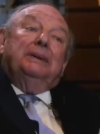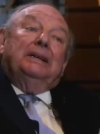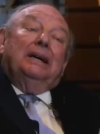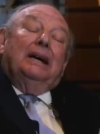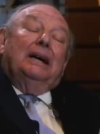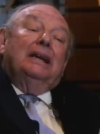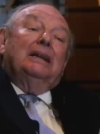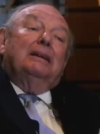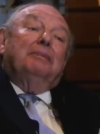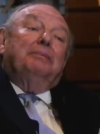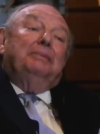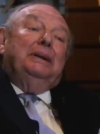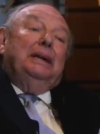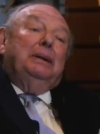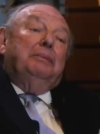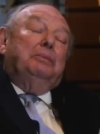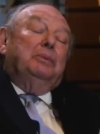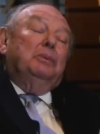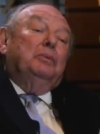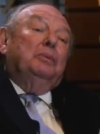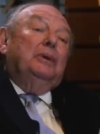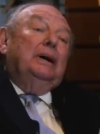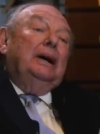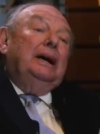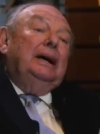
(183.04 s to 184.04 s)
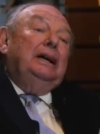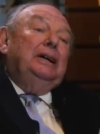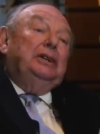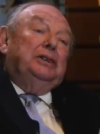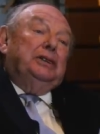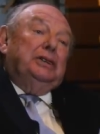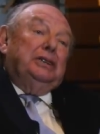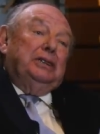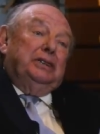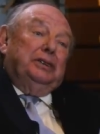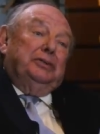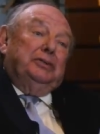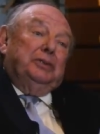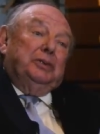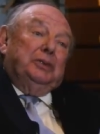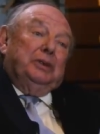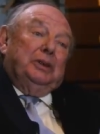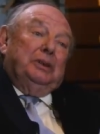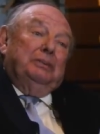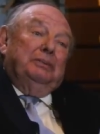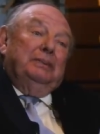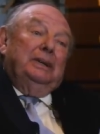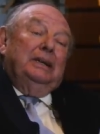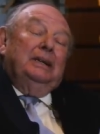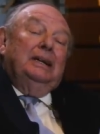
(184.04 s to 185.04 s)
but other people were agents for
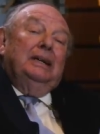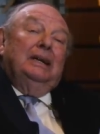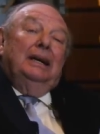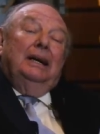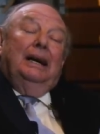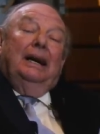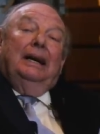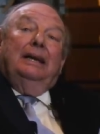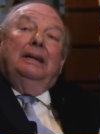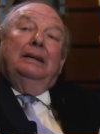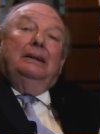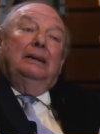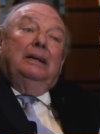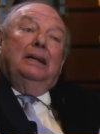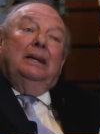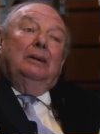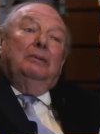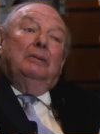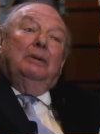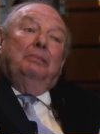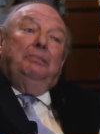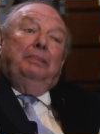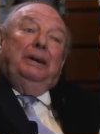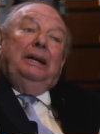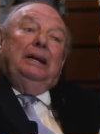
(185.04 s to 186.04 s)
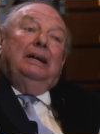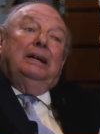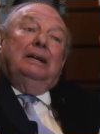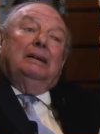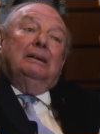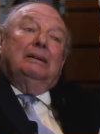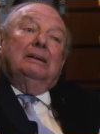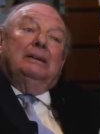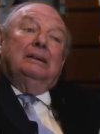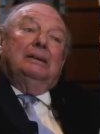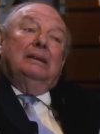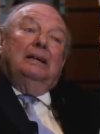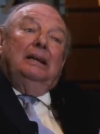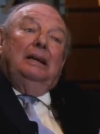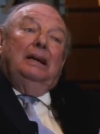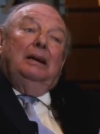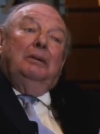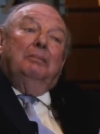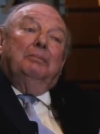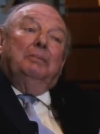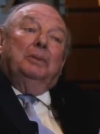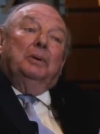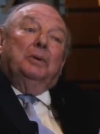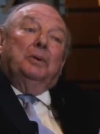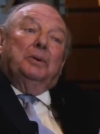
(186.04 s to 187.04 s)
them. Right. And that there were big
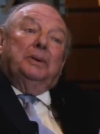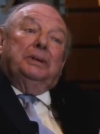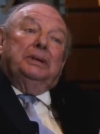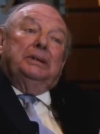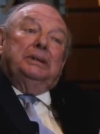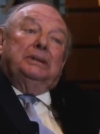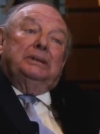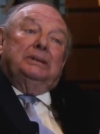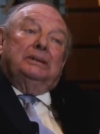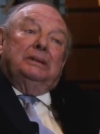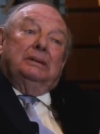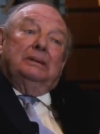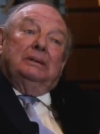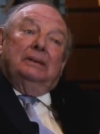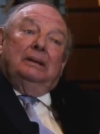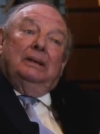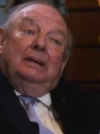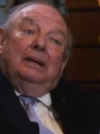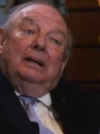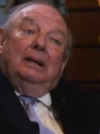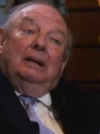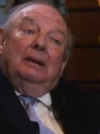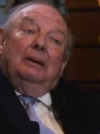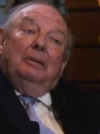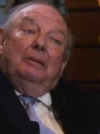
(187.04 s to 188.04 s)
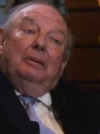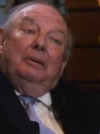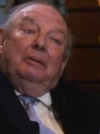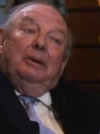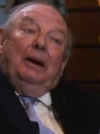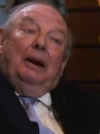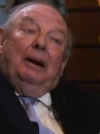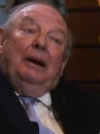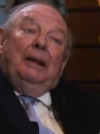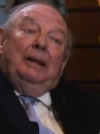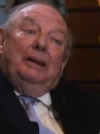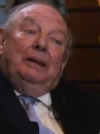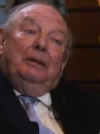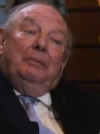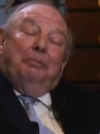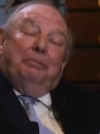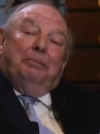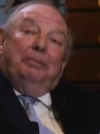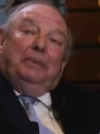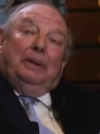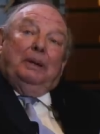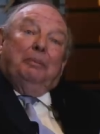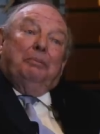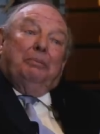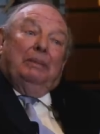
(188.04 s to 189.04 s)
importers, and the
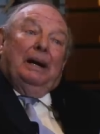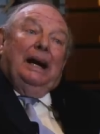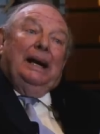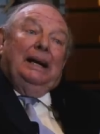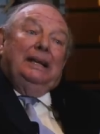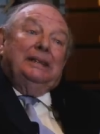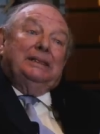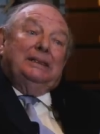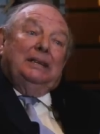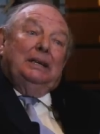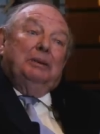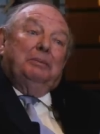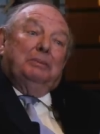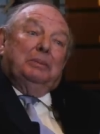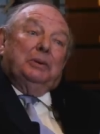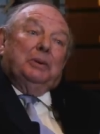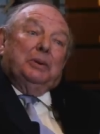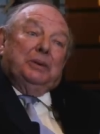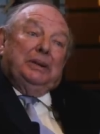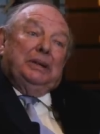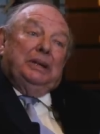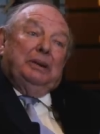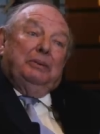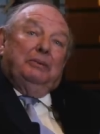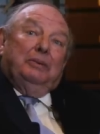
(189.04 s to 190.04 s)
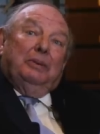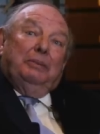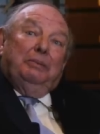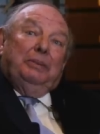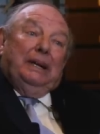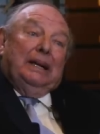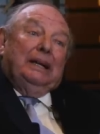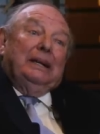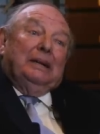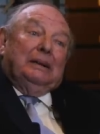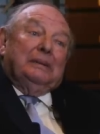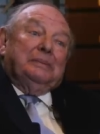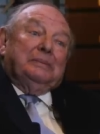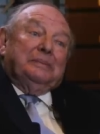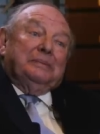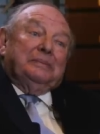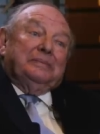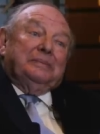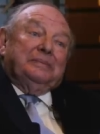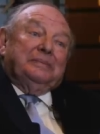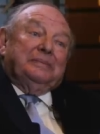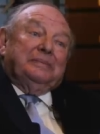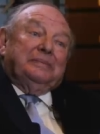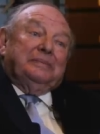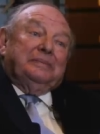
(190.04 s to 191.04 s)
the brands they brought in were big,
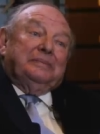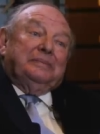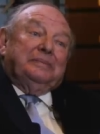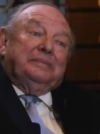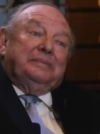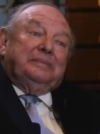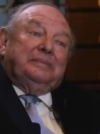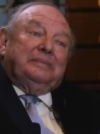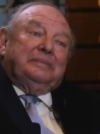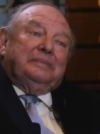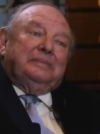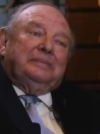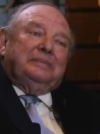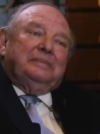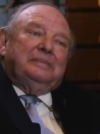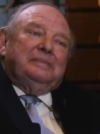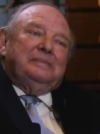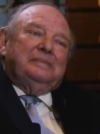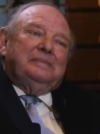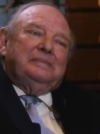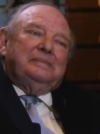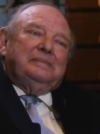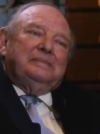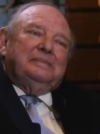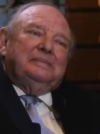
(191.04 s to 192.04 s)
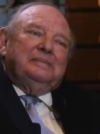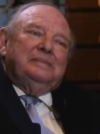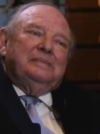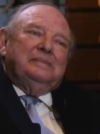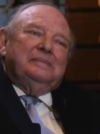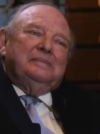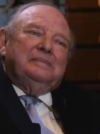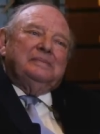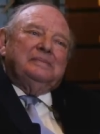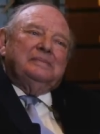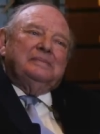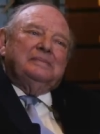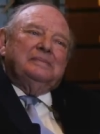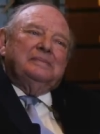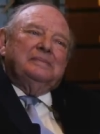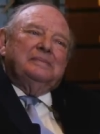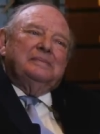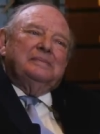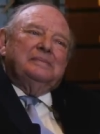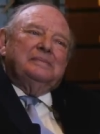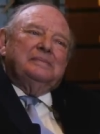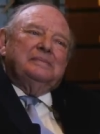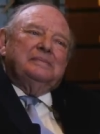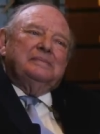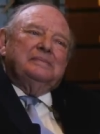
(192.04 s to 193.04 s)
a Melbourne Hart,
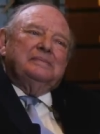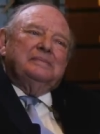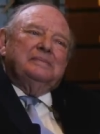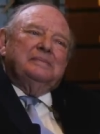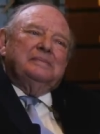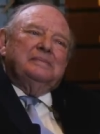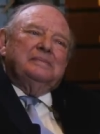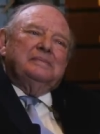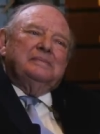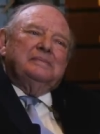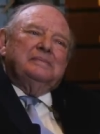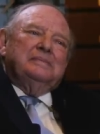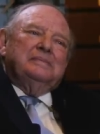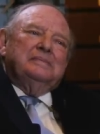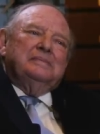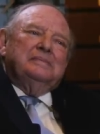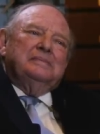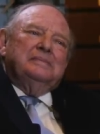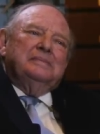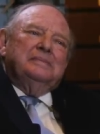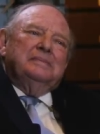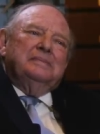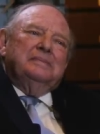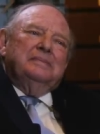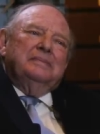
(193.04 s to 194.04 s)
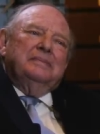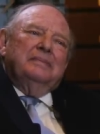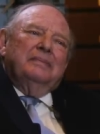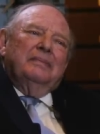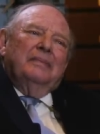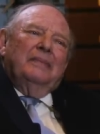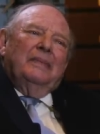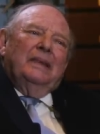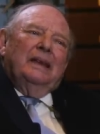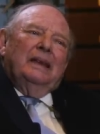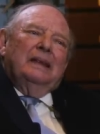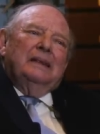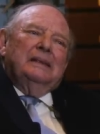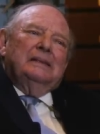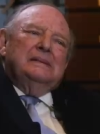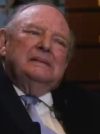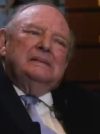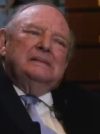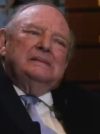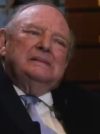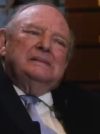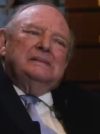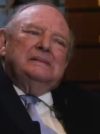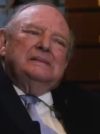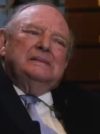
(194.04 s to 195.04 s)
which brands back then would Melbourne Hart
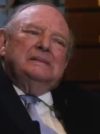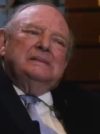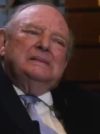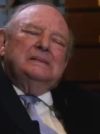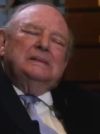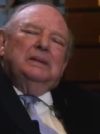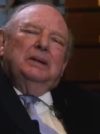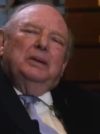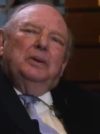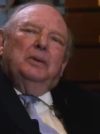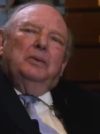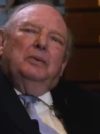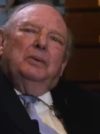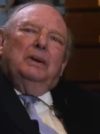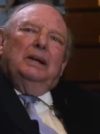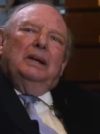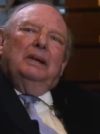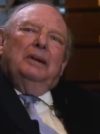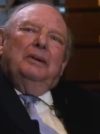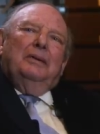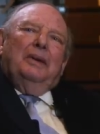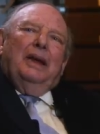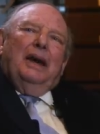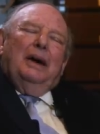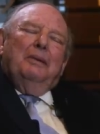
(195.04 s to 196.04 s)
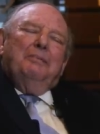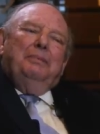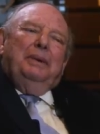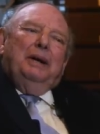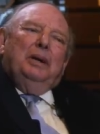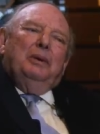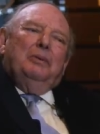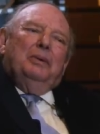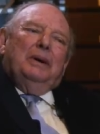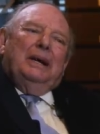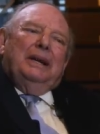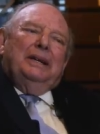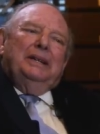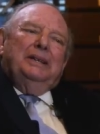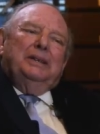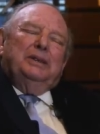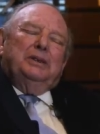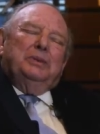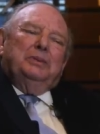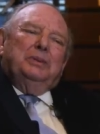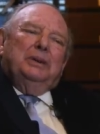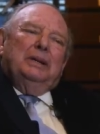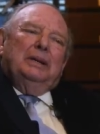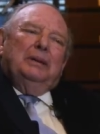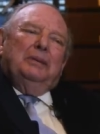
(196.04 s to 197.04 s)
have had? Well, our big
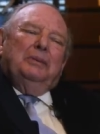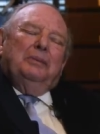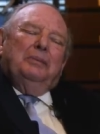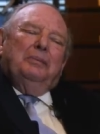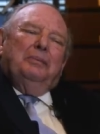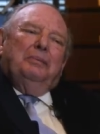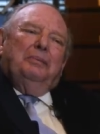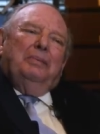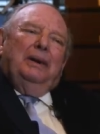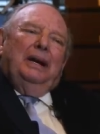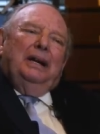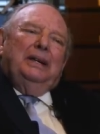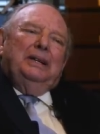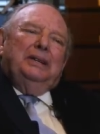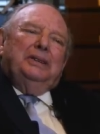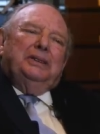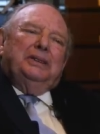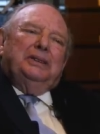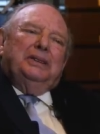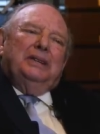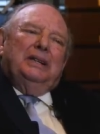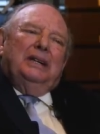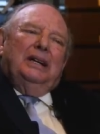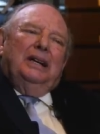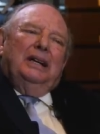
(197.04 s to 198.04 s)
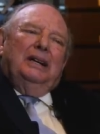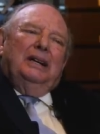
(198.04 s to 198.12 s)
ones were Punch,